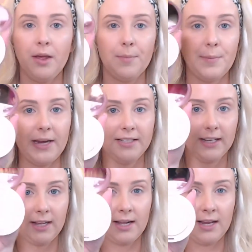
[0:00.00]
but
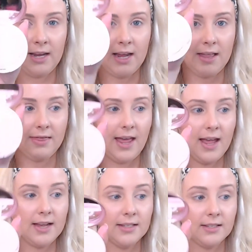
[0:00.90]
basically that
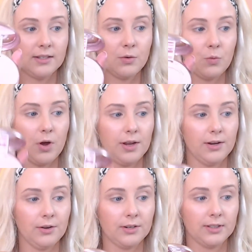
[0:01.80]
is what it
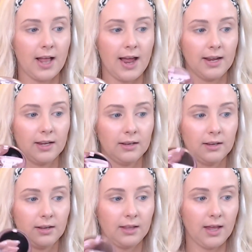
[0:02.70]
looks like
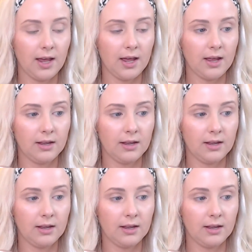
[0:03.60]
here.